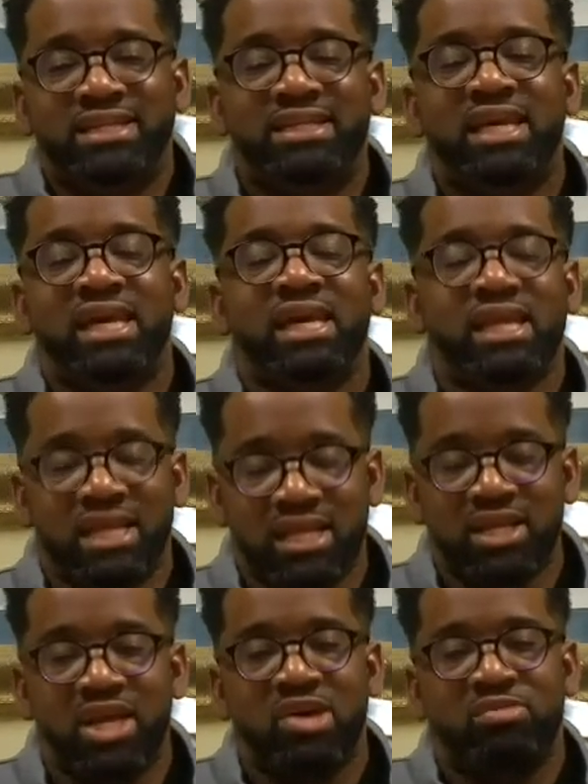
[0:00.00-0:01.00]
get it
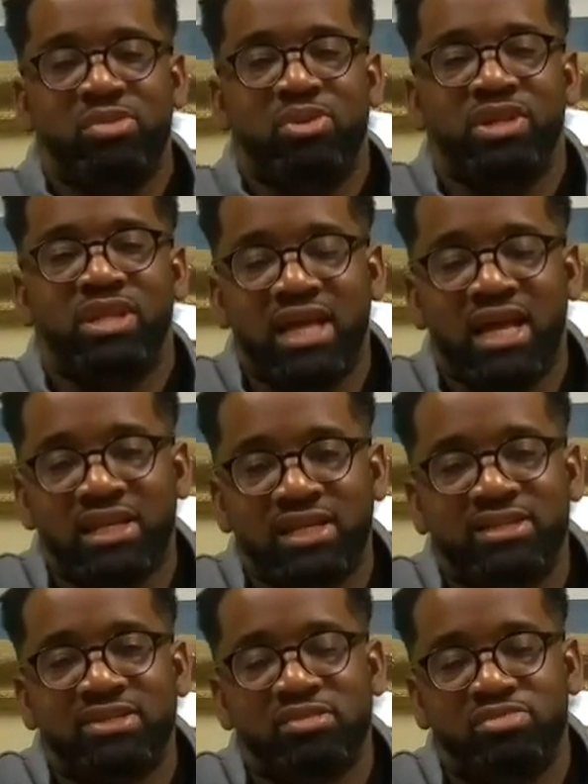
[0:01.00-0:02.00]
more than I need
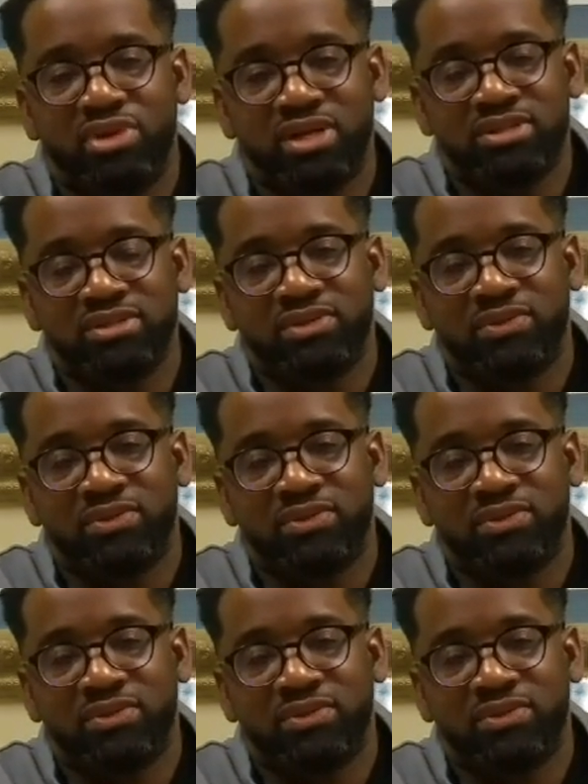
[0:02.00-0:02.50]
to impress you.